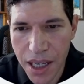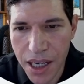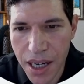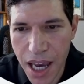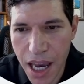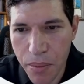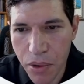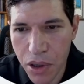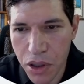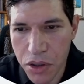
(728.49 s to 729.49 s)
in
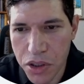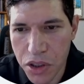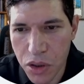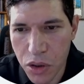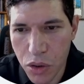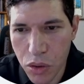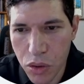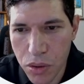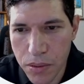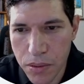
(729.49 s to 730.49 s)
April to